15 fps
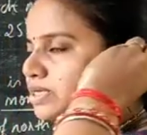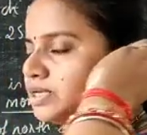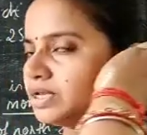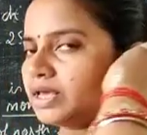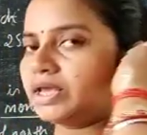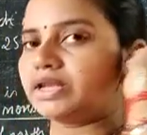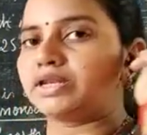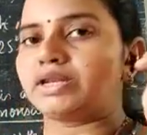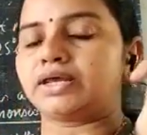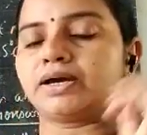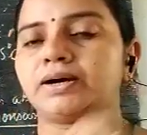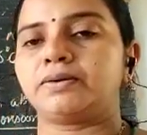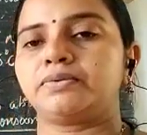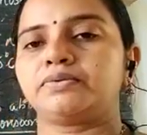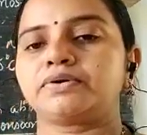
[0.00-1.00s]
in
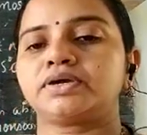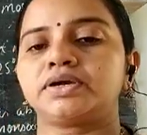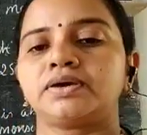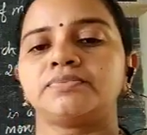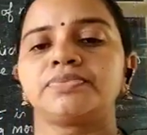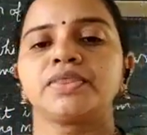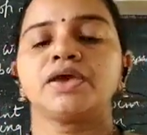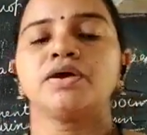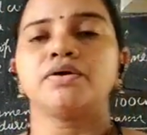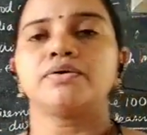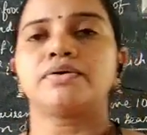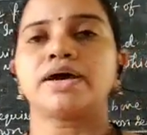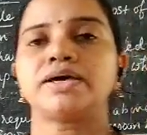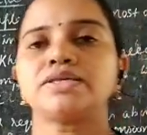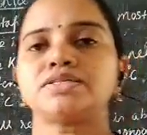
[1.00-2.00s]
India. Okay,
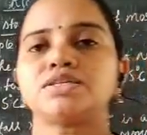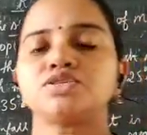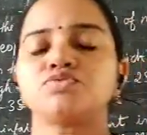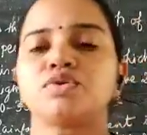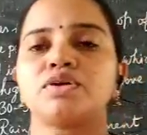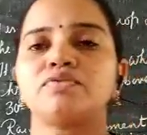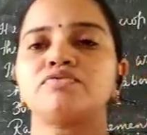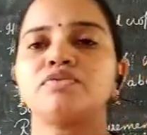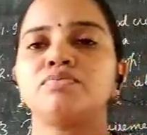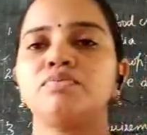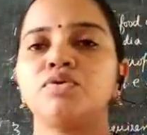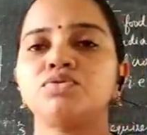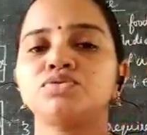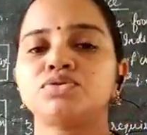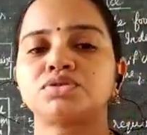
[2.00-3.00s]
rice is one of the
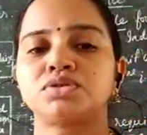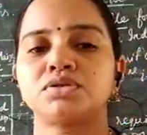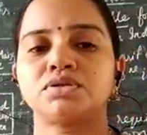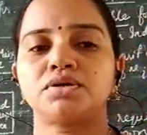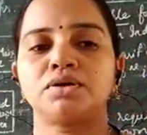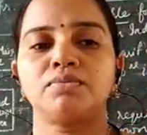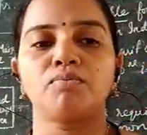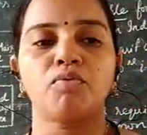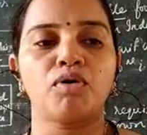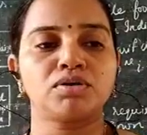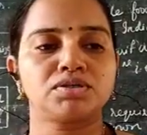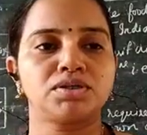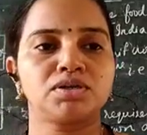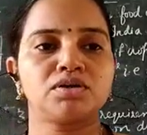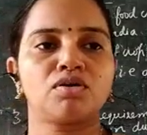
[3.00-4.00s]
most
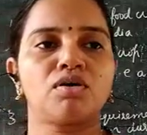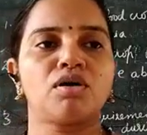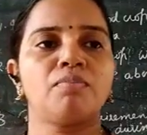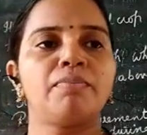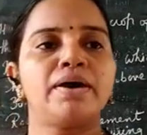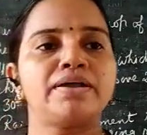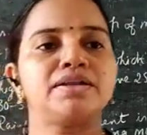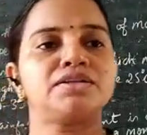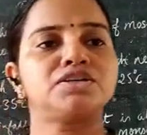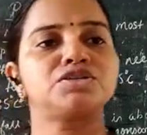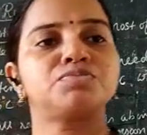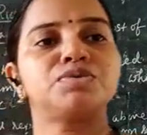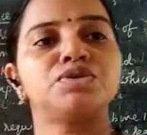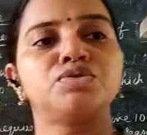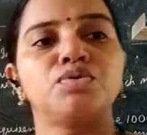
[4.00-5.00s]
important crop, and it
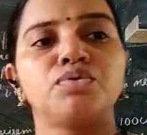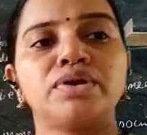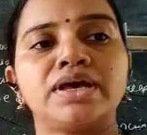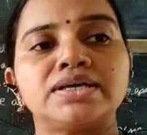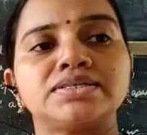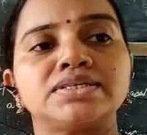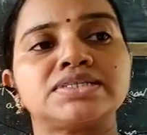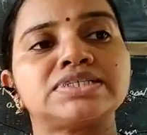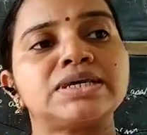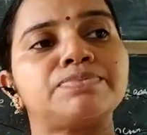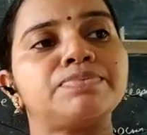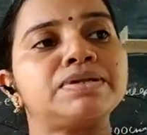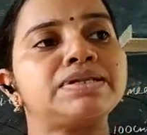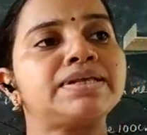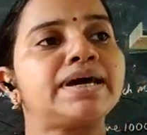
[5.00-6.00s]
has been known as a
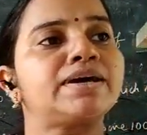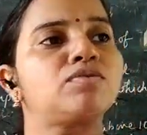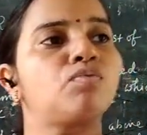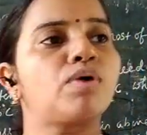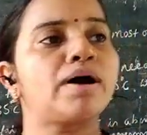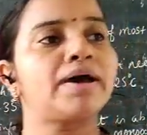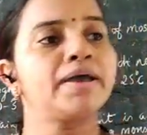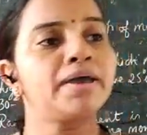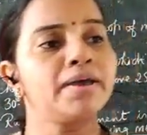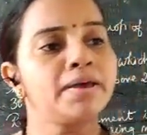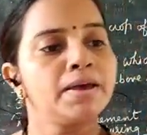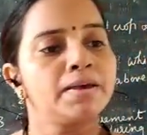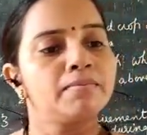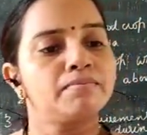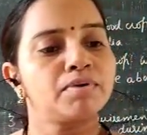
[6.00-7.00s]
staple diet. Why?
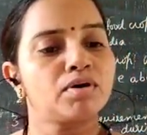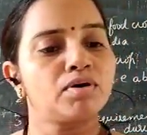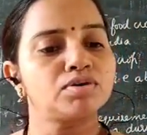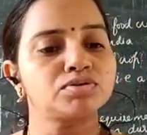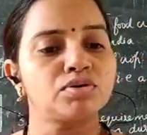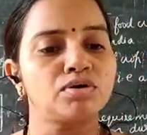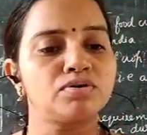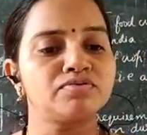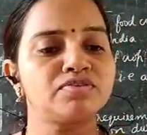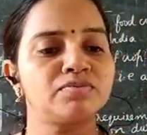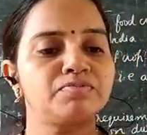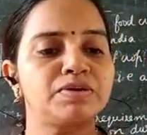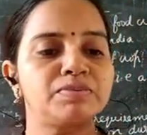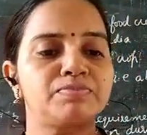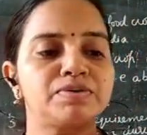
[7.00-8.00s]
Because all of
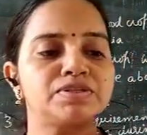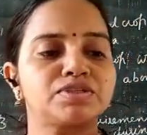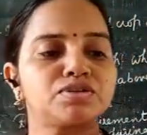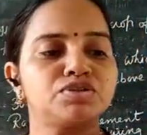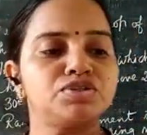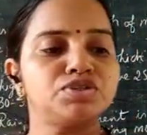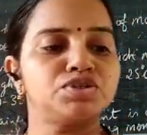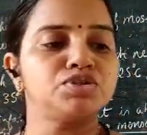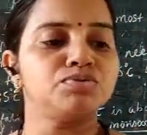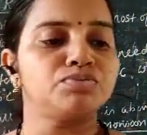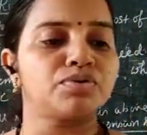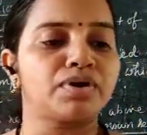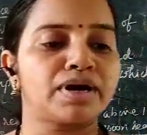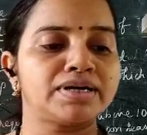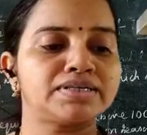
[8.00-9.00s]
the peoples
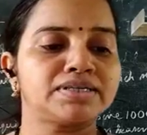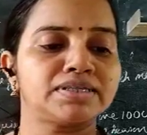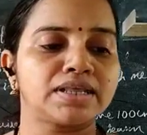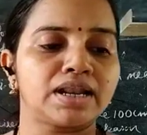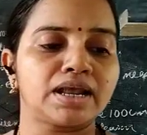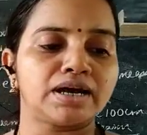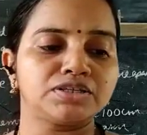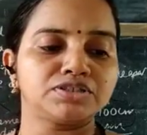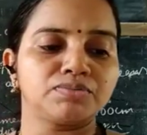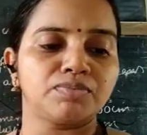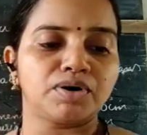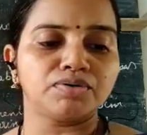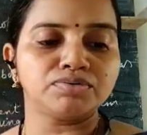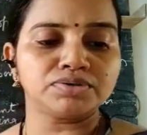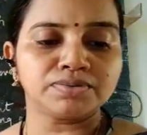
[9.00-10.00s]
consume rice in the large
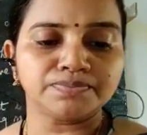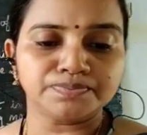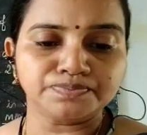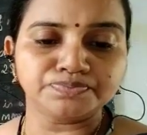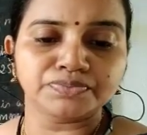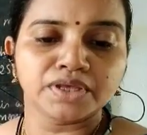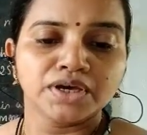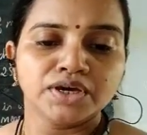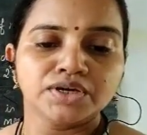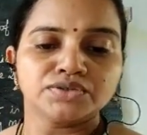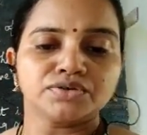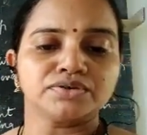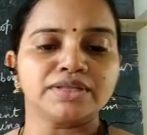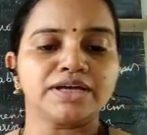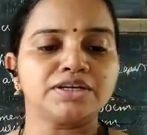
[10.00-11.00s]
amount.
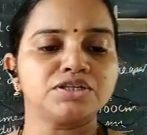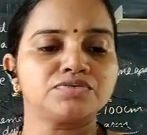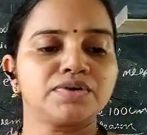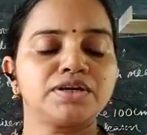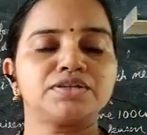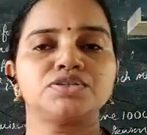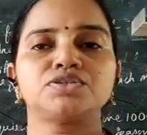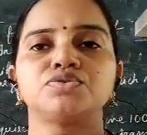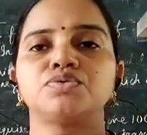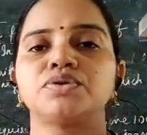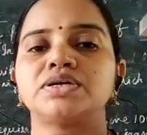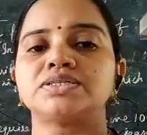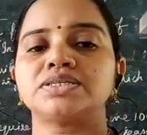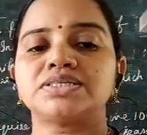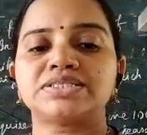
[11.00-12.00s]
So that is why it is
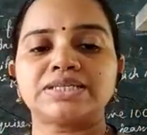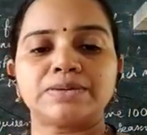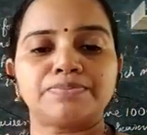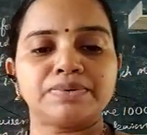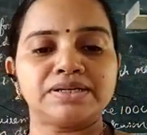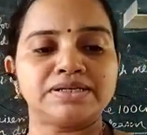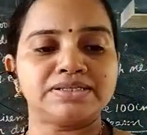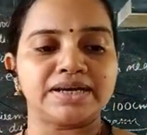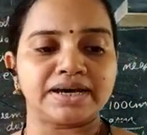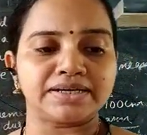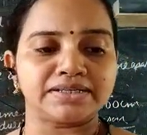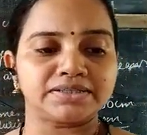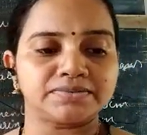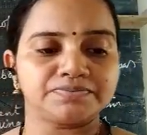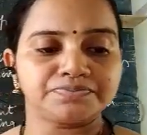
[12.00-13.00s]
known as a staple
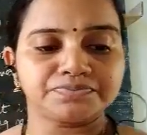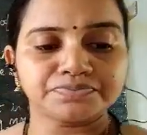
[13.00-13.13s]
diet.